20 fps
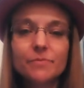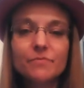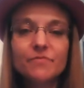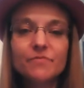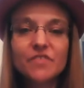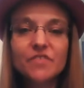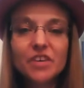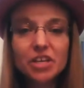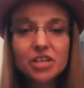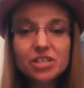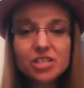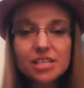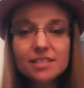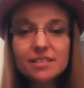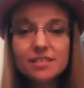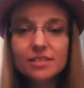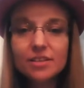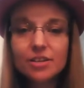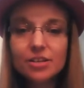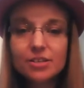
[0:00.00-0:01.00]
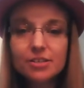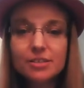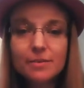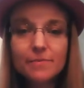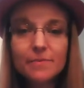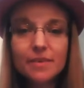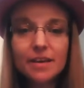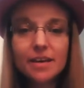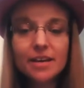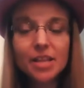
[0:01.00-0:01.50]
villages or
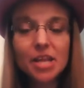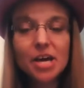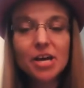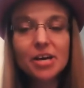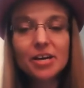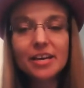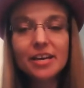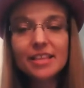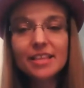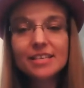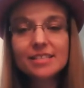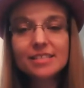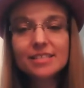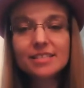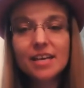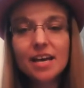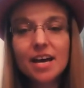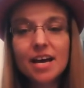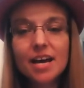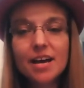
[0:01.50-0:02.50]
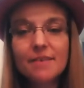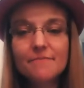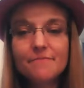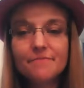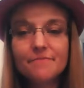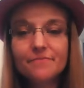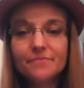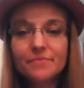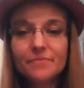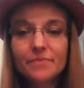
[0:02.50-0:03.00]
something along in this
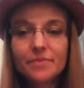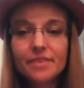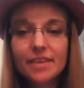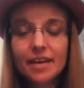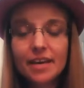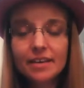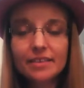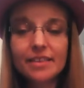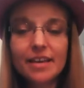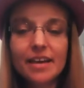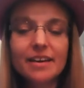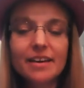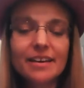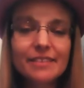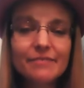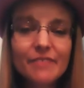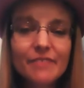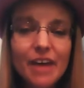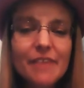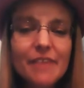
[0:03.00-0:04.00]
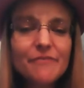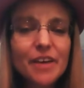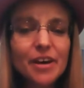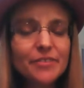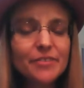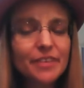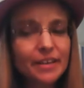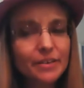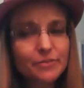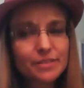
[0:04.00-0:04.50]
that I
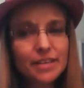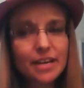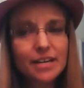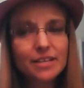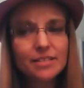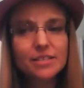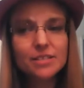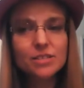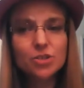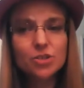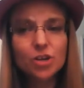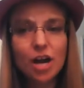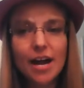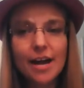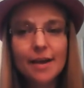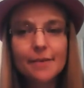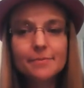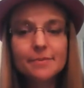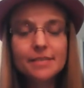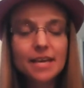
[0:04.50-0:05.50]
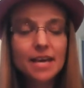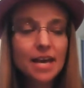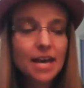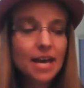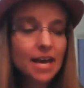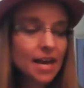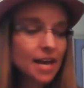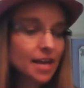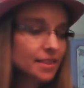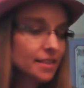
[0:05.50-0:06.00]
felt like was kind of described
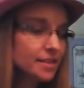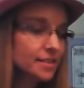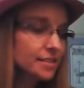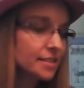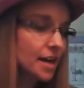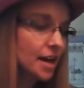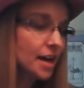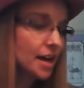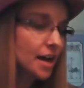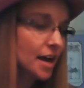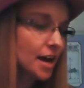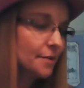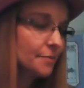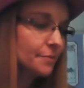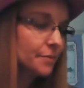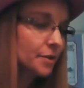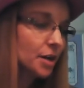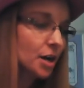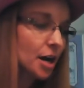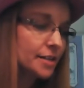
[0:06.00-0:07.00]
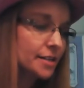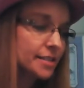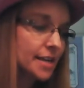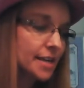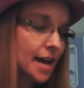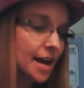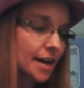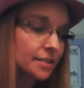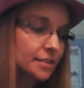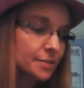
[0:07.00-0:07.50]
in this
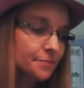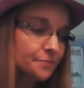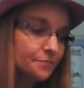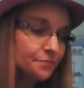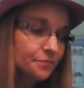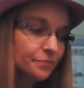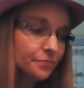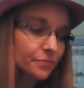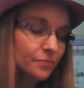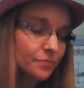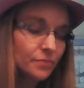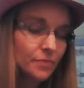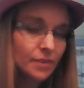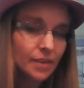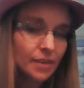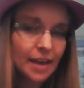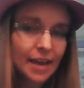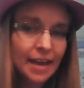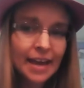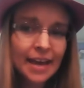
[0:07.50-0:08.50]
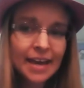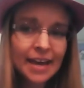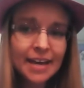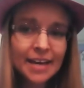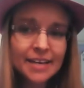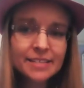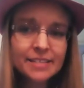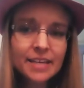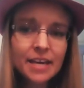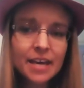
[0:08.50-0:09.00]
contact,
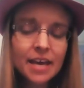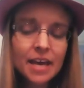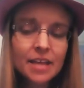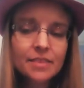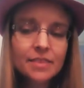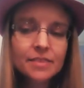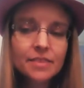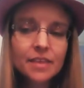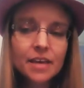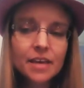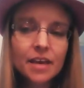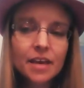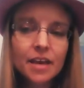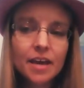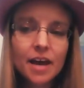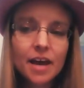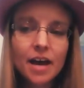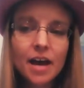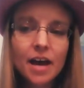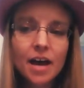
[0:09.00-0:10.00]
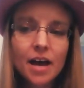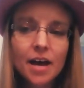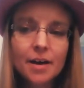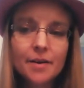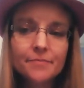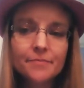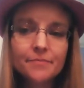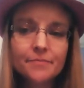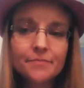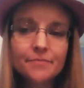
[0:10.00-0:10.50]
and they
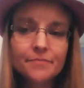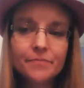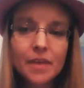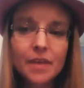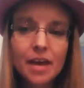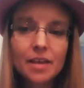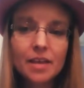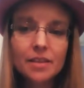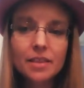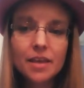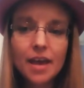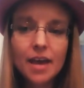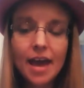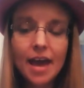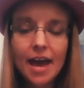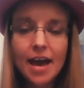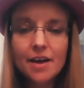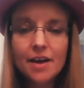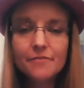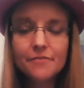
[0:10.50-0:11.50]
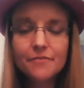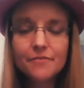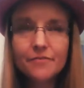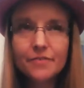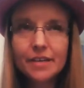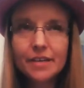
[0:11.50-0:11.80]
have